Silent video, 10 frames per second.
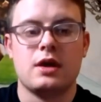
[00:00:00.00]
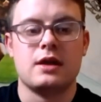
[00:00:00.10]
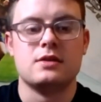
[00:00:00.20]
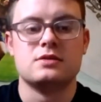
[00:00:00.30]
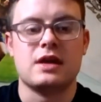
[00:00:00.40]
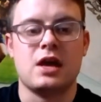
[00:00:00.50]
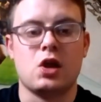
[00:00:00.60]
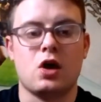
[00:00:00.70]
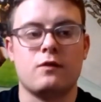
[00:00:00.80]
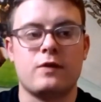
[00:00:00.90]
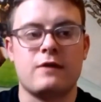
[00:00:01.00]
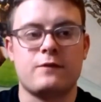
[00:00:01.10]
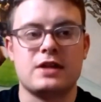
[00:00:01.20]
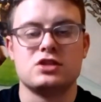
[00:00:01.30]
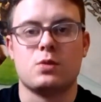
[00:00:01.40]
And a lot of
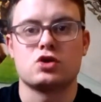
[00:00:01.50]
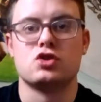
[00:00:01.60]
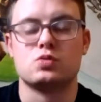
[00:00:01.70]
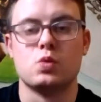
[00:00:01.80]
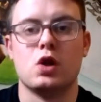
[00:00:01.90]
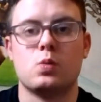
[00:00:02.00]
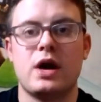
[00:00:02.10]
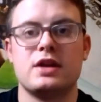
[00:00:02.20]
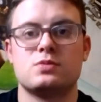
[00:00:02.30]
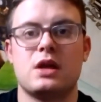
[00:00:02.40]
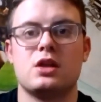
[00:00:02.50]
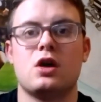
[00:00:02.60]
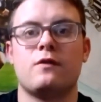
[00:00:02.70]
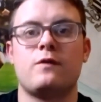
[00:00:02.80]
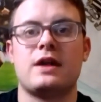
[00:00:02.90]
fans are watching us worldwide as well. A
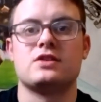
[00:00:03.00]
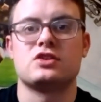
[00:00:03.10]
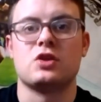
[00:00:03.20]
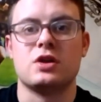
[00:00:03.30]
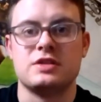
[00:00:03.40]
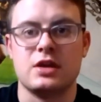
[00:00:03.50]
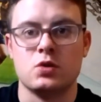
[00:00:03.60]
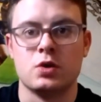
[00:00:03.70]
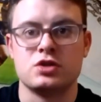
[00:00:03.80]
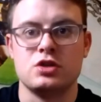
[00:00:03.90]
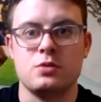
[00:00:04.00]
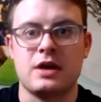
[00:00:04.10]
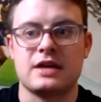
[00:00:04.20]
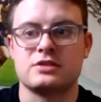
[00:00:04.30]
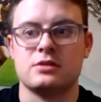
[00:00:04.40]
lot of fans are starting to take notice in
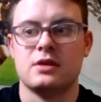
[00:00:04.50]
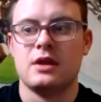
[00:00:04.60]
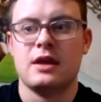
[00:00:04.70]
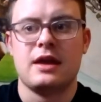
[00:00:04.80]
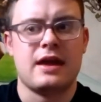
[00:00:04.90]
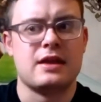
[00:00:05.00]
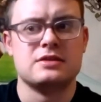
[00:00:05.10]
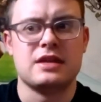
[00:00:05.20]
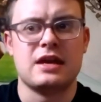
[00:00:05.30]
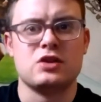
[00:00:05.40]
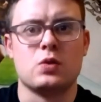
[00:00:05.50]
Newcastle. And, you know,